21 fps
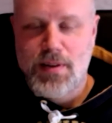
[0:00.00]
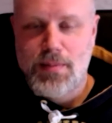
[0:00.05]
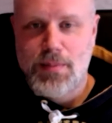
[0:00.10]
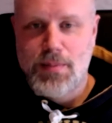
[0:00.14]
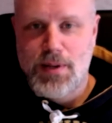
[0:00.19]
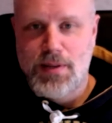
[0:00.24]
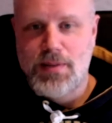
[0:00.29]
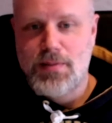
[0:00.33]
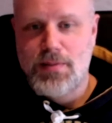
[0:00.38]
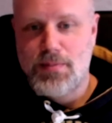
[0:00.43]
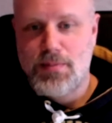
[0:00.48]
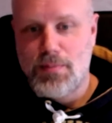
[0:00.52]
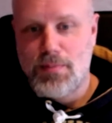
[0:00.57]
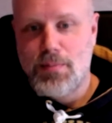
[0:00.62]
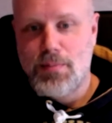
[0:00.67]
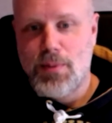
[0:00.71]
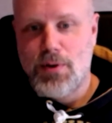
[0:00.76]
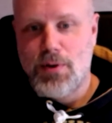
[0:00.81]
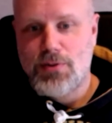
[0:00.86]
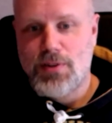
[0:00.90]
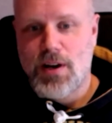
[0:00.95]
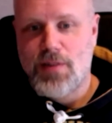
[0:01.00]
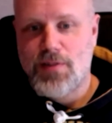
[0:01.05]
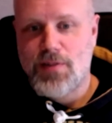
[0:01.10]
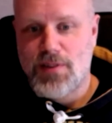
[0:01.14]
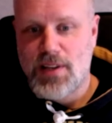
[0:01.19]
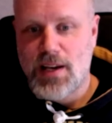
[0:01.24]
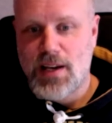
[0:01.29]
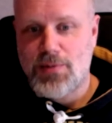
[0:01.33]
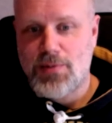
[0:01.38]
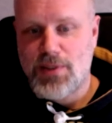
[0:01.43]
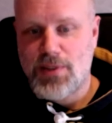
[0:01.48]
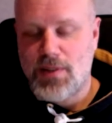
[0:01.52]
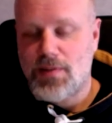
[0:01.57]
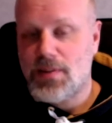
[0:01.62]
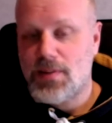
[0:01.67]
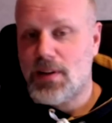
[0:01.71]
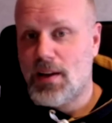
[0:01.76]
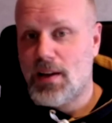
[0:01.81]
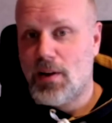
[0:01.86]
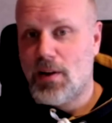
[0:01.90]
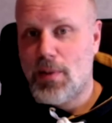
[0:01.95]
but most oftentimes even the
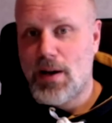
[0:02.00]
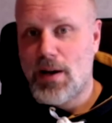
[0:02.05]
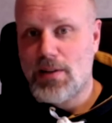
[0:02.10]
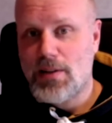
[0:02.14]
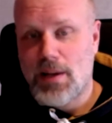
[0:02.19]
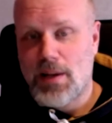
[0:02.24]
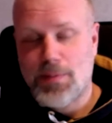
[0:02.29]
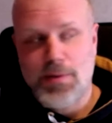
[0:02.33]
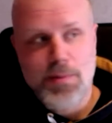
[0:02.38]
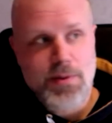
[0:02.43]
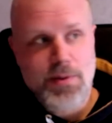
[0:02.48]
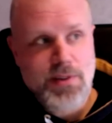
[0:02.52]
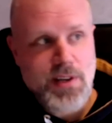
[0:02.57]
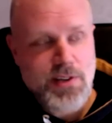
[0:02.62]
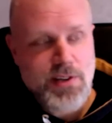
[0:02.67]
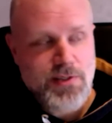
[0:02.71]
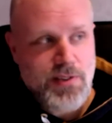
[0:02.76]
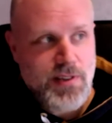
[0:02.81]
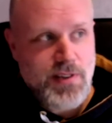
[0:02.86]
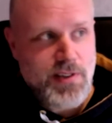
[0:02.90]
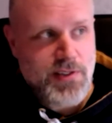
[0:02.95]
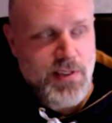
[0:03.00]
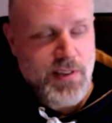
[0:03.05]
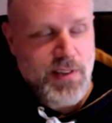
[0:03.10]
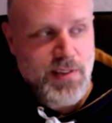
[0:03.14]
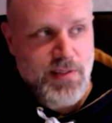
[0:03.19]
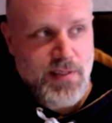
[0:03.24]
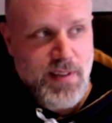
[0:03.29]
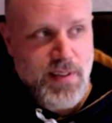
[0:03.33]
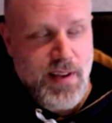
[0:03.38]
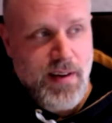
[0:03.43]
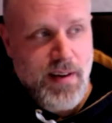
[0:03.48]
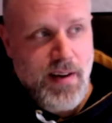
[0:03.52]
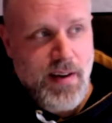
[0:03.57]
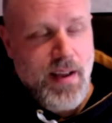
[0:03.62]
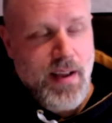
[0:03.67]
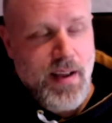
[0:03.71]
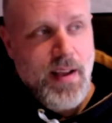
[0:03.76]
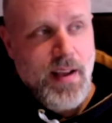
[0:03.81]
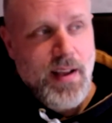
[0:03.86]
kilobytes optimization is there.